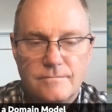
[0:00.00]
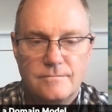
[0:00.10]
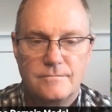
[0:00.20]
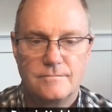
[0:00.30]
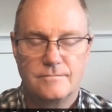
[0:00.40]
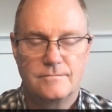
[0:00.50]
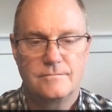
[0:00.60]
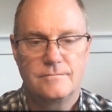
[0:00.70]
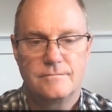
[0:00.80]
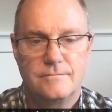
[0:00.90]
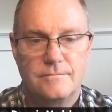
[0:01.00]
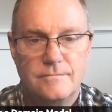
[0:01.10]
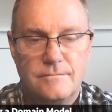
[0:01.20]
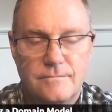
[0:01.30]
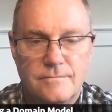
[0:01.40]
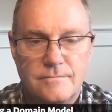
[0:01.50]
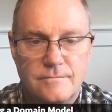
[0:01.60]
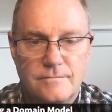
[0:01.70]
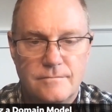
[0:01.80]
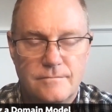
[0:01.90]

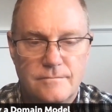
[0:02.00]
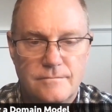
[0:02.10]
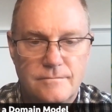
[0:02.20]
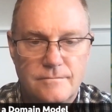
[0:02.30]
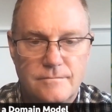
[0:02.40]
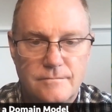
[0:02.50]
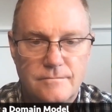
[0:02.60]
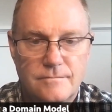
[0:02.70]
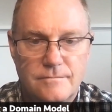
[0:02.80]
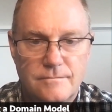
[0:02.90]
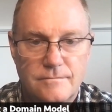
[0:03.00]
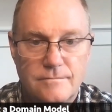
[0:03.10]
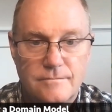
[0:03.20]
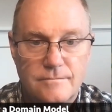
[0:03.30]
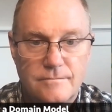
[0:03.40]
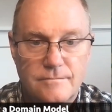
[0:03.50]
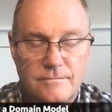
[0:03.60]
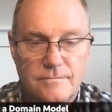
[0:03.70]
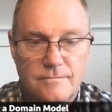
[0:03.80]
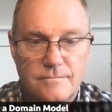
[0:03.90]

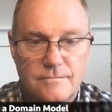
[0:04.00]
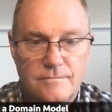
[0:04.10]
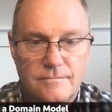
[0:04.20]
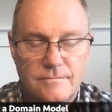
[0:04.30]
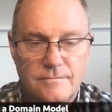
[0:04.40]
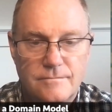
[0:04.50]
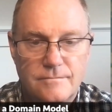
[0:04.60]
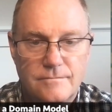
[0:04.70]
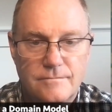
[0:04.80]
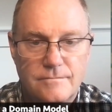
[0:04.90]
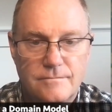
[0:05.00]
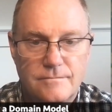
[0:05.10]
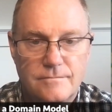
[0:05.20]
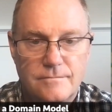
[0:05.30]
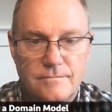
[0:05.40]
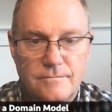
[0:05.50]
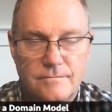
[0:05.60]
(silent)